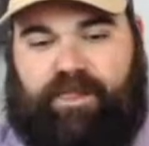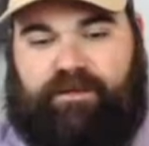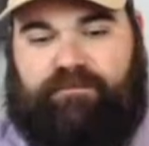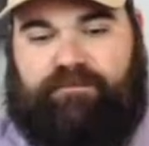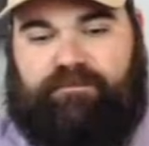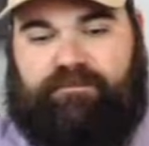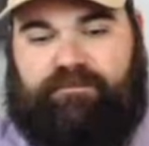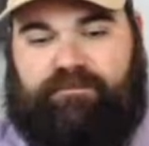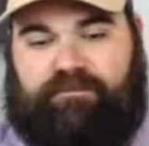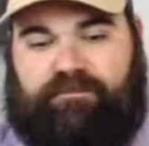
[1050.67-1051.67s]

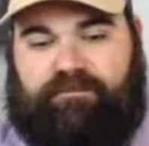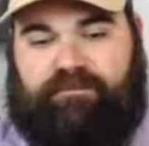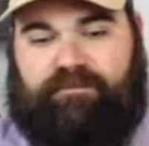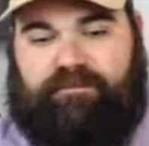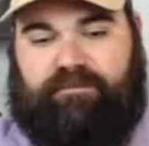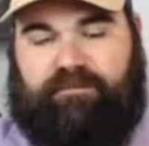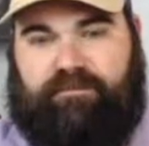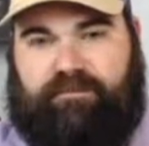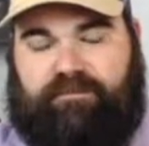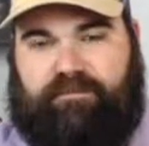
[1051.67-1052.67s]

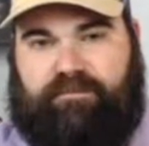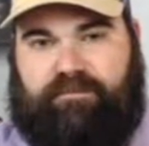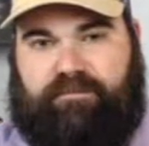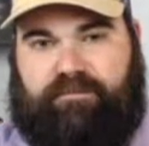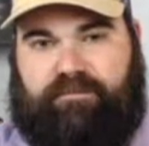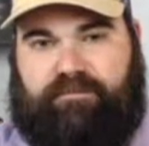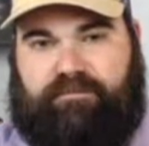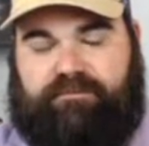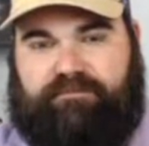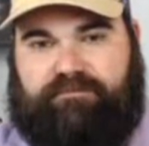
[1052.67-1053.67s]

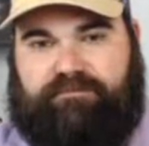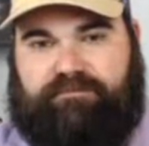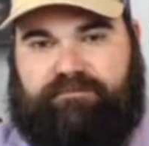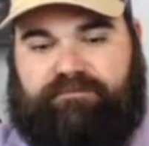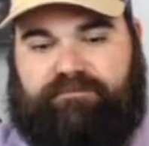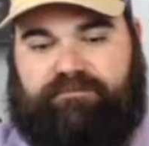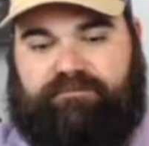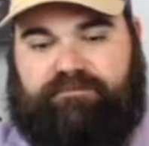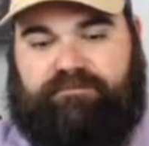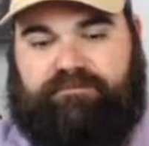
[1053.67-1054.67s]
The person shown says nothing.